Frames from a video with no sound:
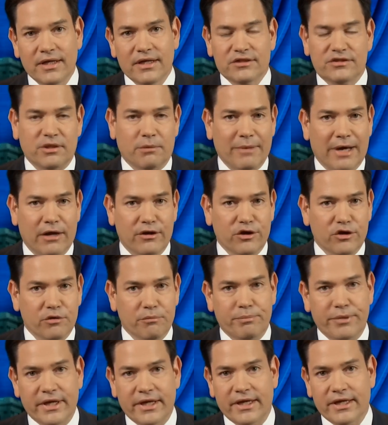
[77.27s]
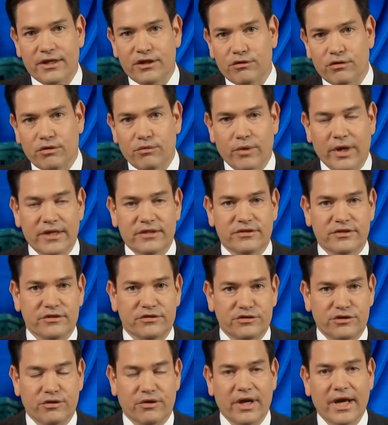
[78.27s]
somehow you're a bigot, you're a
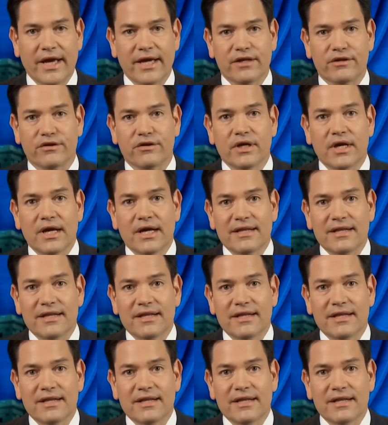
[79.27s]
racist, you're a hater.